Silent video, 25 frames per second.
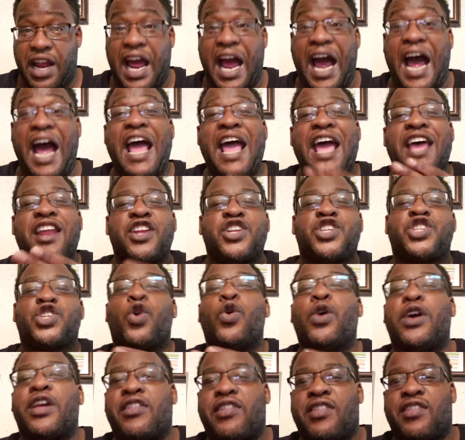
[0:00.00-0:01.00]
I had a
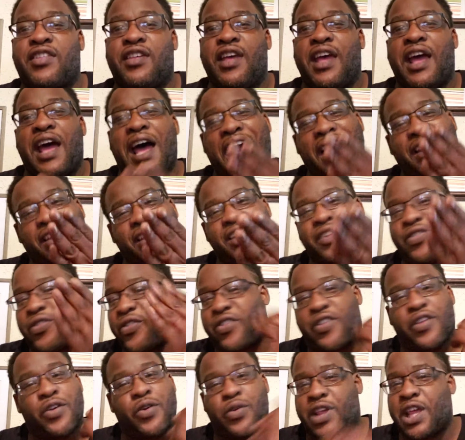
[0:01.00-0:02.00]
choice. I can either
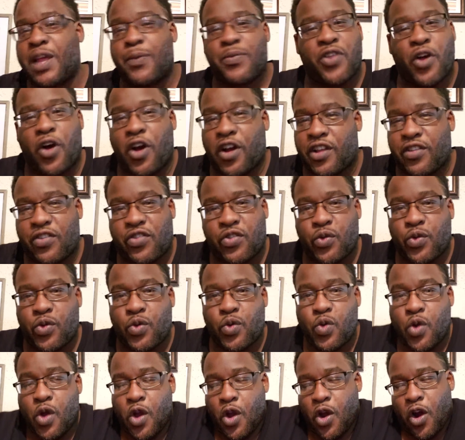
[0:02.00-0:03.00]
still keep talking to
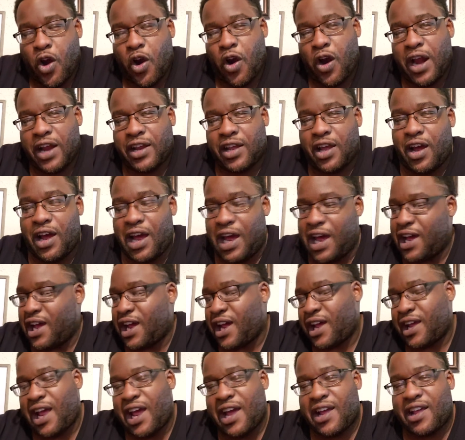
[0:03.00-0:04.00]
you, or
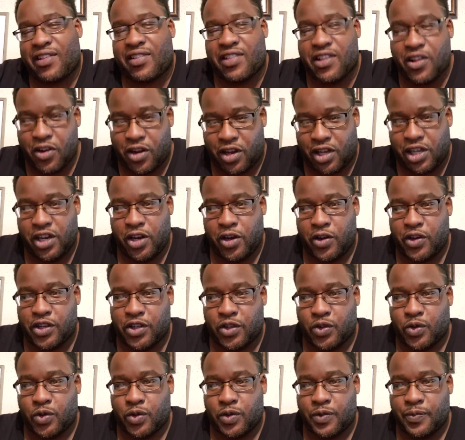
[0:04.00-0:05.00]
I can steer clear of
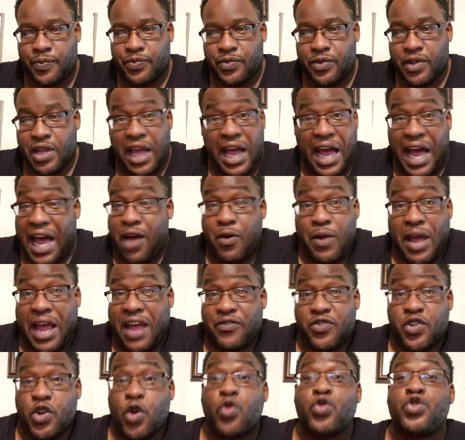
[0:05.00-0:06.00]
you. I
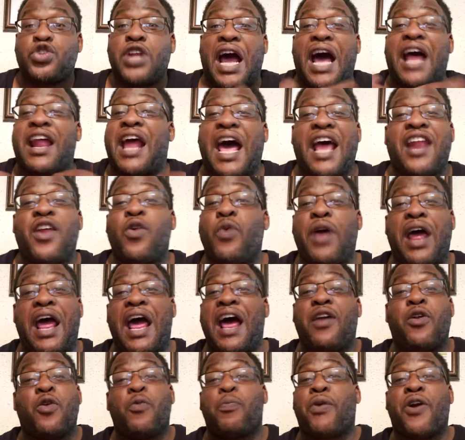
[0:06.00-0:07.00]

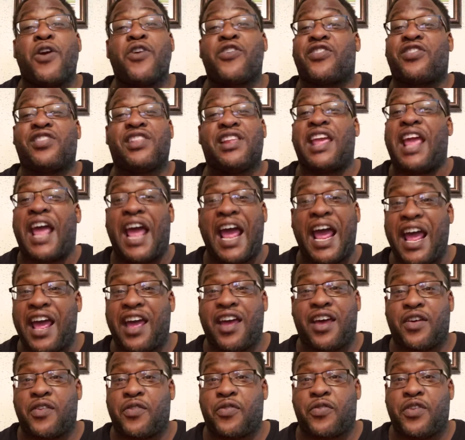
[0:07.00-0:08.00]
don't personally
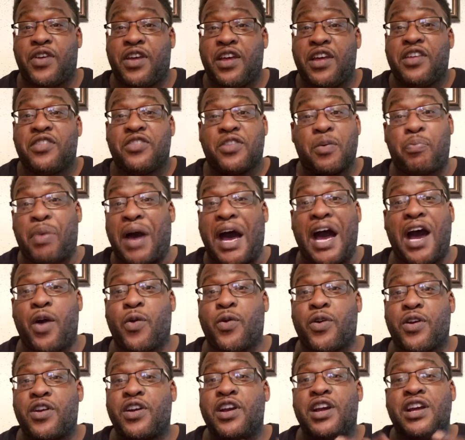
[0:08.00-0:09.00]
have the
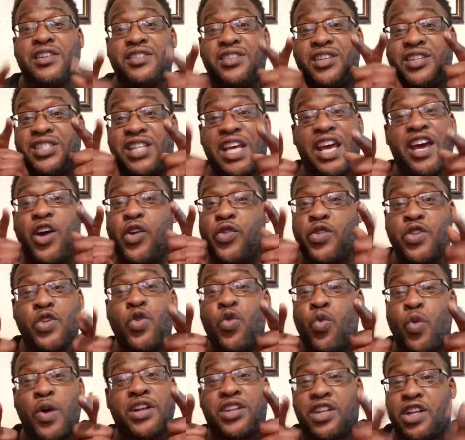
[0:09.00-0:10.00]
power to tell you
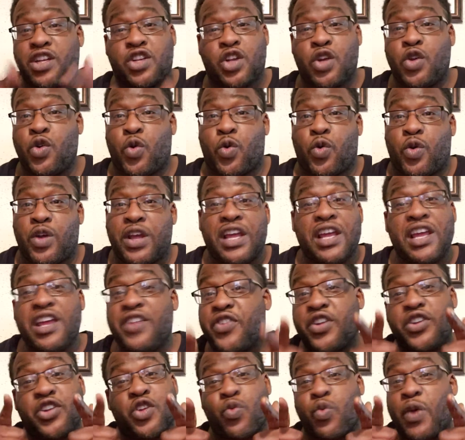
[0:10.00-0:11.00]
what to do,
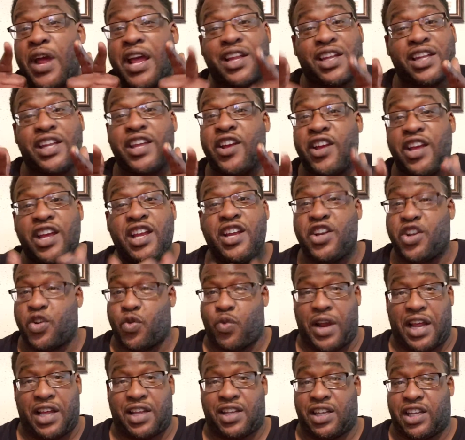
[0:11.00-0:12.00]
either directly or
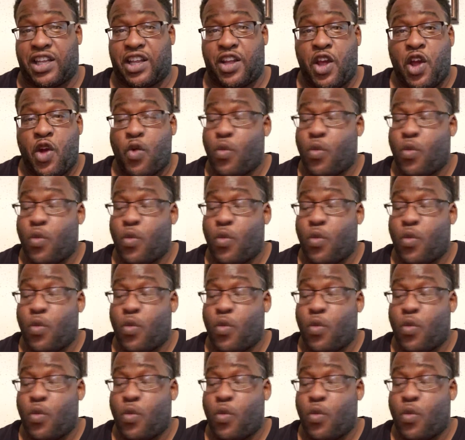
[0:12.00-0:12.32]
indirectly.